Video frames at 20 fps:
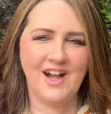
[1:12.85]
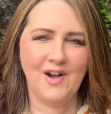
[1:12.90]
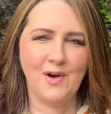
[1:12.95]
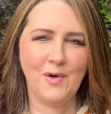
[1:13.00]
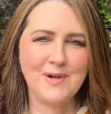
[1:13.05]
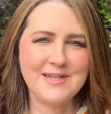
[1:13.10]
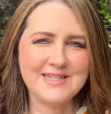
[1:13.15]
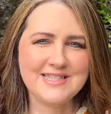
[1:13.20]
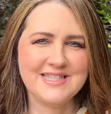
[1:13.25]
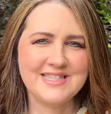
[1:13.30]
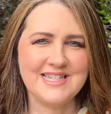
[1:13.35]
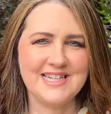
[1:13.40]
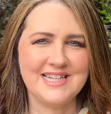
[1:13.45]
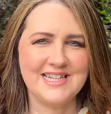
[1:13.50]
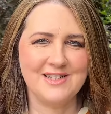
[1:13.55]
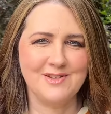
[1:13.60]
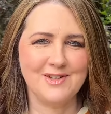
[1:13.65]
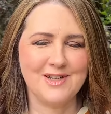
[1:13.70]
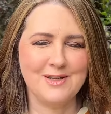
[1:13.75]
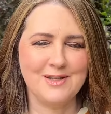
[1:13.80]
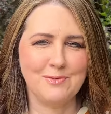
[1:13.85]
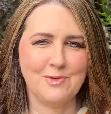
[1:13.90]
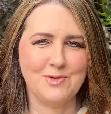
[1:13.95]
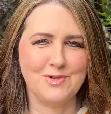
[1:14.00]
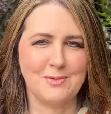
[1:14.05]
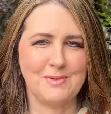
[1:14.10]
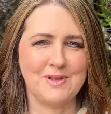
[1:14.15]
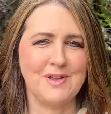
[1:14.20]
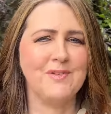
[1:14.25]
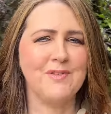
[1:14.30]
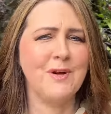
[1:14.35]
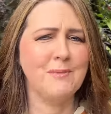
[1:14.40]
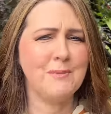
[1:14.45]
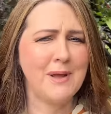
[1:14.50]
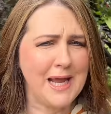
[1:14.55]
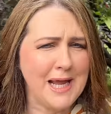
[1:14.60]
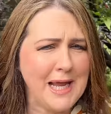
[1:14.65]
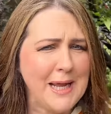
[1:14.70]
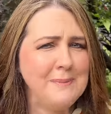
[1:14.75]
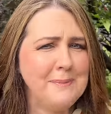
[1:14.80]
I always think, look in the wardrobe, I think I've got
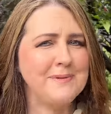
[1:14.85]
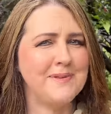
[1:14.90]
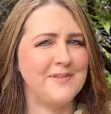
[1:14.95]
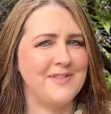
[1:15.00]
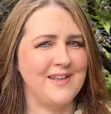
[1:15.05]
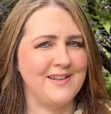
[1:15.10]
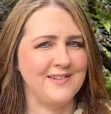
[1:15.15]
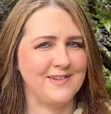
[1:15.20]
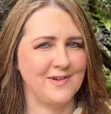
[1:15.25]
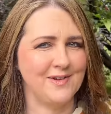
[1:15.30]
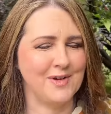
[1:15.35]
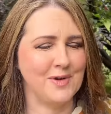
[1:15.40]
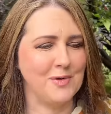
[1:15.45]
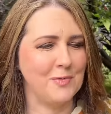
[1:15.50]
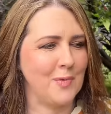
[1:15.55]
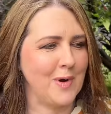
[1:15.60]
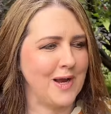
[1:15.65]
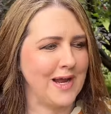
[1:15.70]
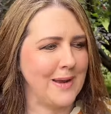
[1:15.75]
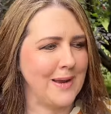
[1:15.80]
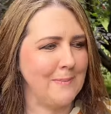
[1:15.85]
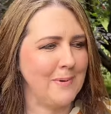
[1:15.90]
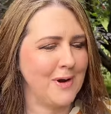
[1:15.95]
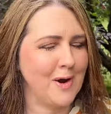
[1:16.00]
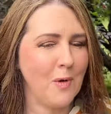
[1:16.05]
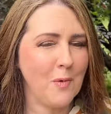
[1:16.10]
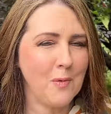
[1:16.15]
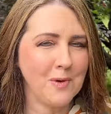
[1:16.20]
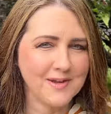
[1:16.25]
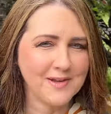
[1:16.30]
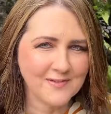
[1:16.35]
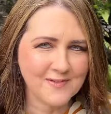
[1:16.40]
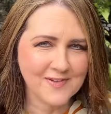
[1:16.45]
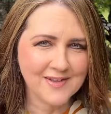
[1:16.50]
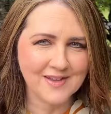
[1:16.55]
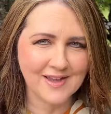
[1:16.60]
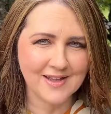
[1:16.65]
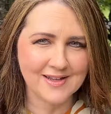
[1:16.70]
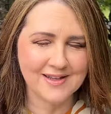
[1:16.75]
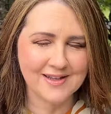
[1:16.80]
heaps of things I can wear, but I always
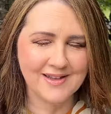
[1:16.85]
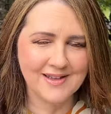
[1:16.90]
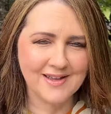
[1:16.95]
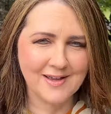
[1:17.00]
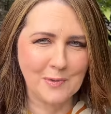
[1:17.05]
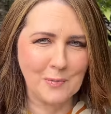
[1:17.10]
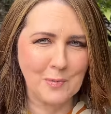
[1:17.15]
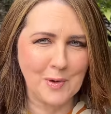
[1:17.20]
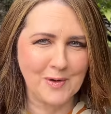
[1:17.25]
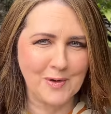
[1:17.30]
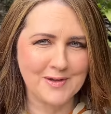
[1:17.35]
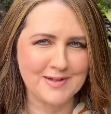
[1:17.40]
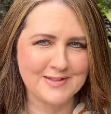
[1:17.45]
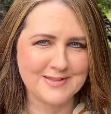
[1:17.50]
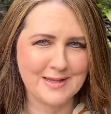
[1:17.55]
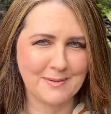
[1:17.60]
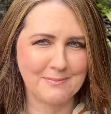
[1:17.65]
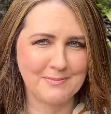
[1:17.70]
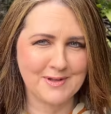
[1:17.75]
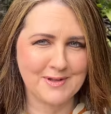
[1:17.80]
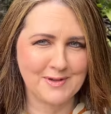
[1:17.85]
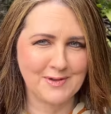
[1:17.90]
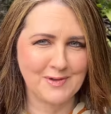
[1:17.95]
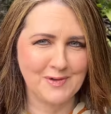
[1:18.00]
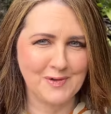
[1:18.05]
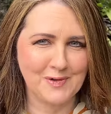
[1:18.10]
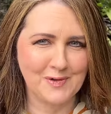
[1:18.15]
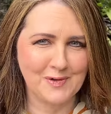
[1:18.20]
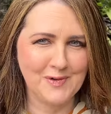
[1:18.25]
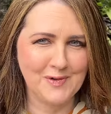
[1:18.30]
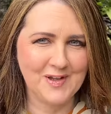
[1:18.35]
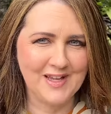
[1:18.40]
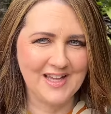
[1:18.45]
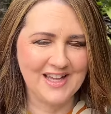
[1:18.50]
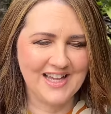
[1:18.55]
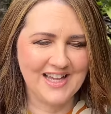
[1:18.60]
feel like wearing something new,